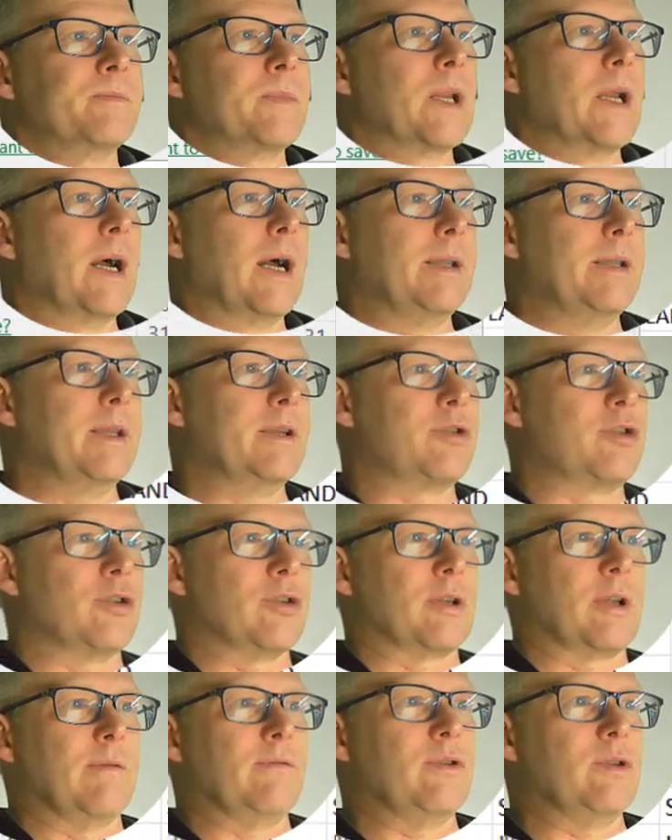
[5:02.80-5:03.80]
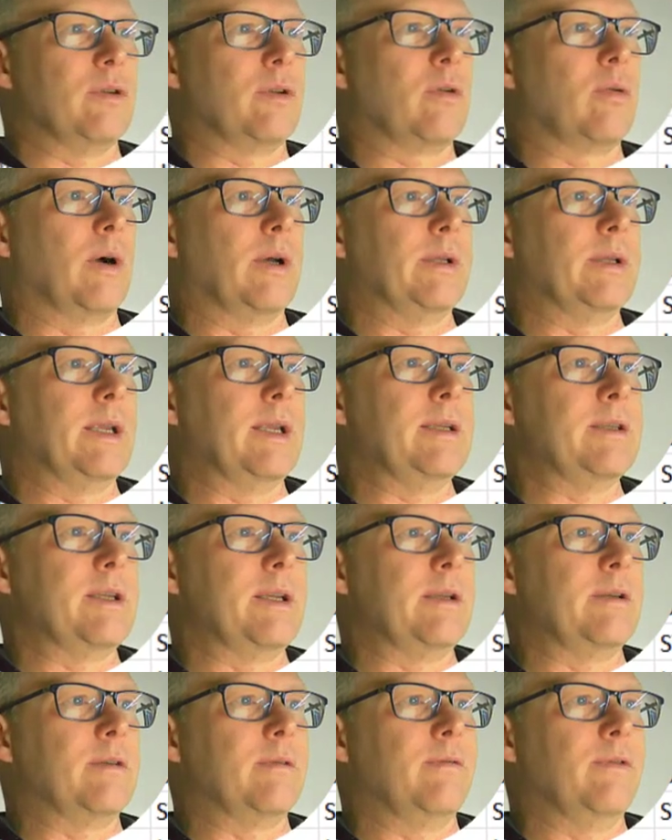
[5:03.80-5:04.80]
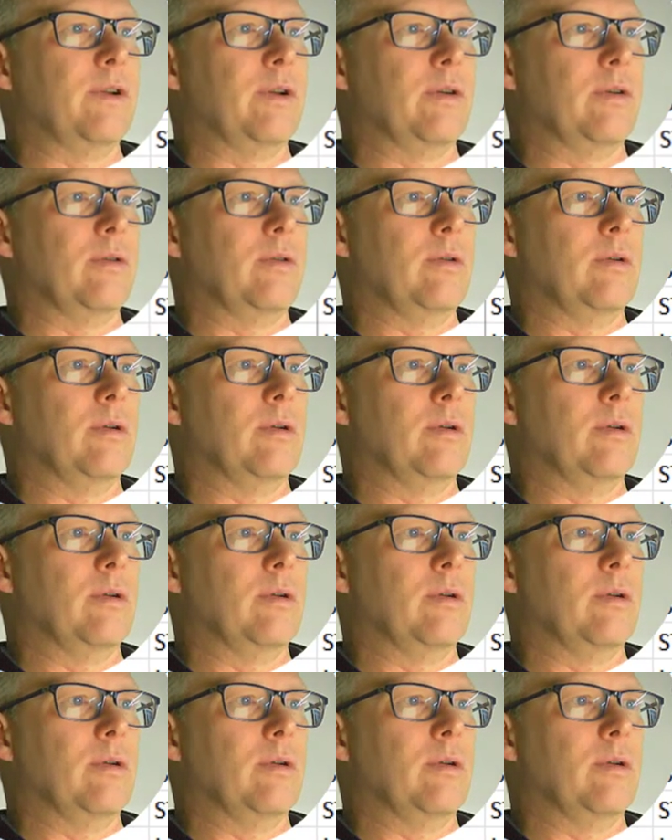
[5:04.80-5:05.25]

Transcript: And this just gives you quite an easy to view